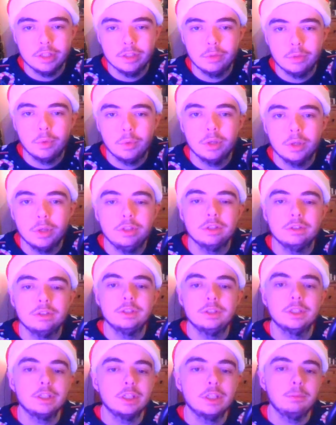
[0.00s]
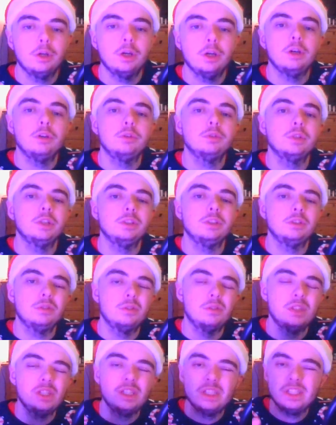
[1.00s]
The one and done thing about how, like,
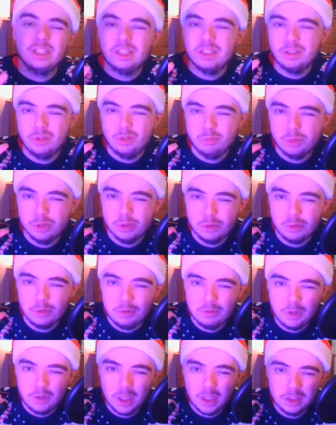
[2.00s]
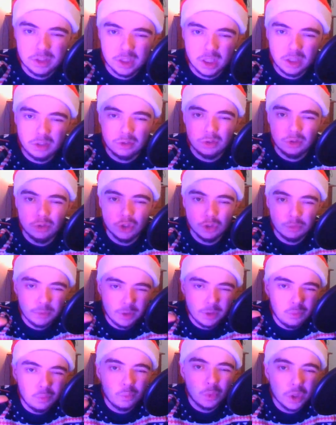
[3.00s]
the Home Alone franchise should have just
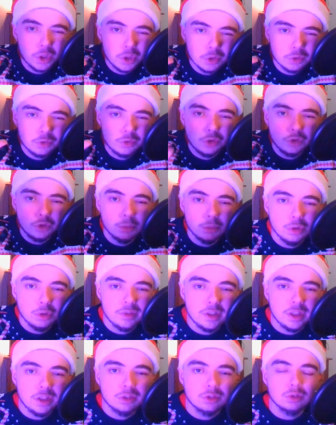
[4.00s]
been one or two movies.